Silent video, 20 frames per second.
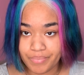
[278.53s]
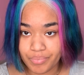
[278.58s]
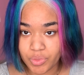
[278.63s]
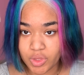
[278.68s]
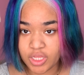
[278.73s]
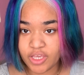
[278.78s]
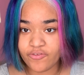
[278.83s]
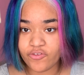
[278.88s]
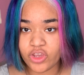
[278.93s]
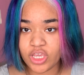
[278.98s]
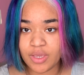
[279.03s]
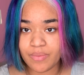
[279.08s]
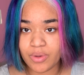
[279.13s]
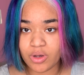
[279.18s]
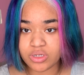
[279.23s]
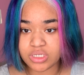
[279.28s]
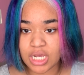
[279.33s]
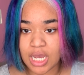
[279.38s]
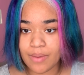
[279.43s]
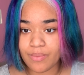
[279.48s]
leave your email
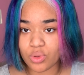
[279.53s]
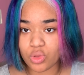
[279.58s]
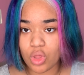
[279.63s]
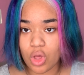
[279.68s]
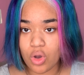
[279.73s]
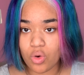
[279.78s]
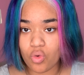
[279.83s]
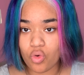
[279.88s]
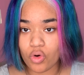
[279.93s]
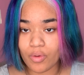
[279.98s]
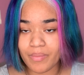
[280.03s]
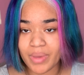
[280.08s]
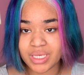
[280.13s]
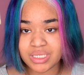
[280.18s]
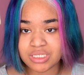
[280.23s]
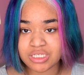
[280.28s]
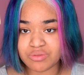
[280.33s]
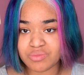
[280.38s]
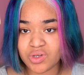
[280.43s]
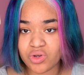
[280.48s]
down below or
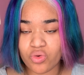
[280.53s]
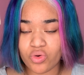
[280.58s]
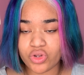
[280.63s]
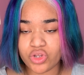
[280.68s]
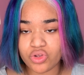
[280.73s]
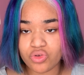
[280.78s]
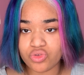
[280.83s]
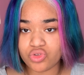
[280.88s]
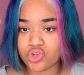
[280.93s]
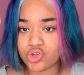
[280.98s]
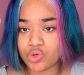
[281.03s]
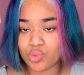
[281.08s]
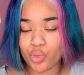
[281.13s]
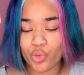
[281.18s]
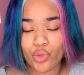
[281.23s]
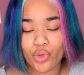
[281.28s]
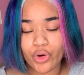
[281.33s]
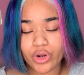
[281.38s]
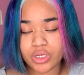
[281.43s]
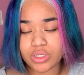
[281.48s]
message me on YouTube
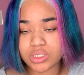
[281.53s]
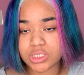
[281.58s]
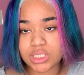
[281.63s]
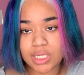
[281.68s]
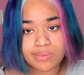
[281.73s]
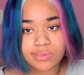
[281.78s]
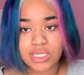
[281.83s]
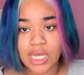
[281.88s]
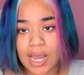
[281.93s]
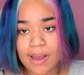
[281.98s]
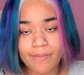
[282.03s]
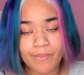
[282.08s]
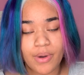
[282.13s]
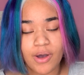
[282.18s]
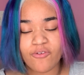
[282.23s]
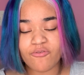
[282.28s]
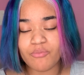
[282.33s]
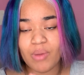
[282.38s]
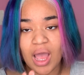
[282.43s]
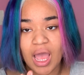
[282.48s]
or some type
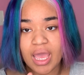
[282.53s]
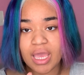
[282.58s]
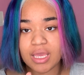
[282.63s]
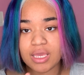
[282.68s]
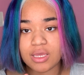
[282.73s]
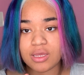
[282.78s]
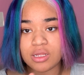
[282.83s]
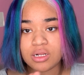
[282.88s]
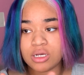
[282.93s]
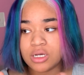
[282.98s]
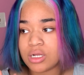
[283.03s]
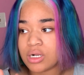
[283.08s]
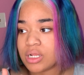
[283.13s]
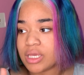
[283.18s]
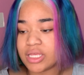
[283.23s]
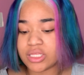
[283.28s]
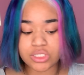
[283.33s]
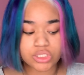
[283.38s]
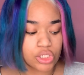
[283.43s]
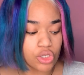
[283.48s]
of my
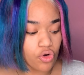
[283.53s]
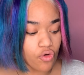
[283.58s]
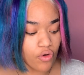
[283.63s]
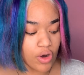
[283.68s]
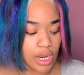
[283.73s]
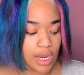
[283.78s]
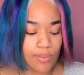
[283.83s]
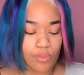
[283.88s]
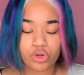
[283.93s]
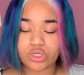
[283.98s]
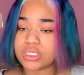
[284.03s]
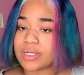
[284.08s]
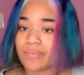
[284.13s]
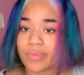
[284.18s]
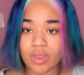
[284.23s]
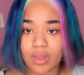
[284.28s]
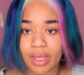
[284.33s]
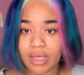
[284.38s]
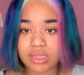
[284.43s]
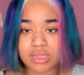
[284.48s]
Instagram or
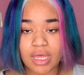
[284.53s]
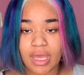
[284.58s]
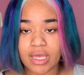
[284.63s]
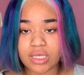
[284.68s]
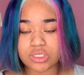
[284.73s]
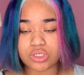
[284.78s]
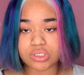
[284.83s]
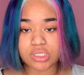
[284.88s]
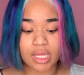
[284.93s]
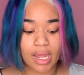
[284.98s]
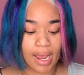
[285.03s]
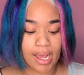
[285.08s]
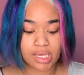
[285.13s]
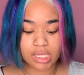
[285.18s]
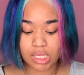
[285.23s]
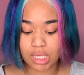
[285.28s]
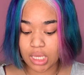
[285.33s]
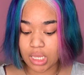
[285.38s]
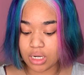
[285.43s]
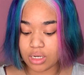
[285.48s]
something like that so that I
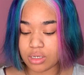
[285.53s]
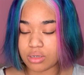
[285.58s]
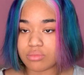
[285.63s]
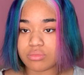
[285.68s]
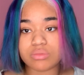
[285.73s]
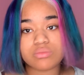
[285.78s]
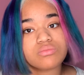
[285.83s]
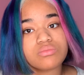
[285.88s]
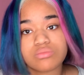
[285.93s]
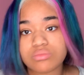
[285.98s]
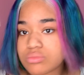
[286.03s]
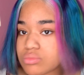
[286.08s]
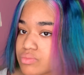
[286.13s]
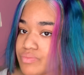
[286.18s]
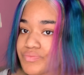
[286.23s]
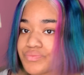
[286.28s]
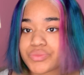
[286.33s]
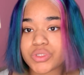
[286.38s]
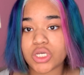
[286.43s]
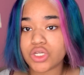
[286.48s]
can
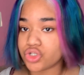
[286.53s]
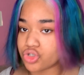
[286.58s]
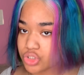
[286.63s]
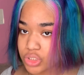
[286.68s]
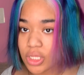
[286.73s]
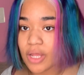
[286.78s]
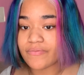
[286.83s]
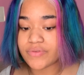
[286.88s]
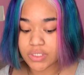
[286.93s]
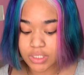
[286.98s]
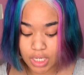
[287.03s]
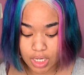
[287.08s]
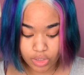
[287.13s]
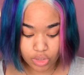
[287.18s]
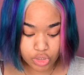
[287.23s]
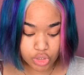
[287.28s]
get your stuff together.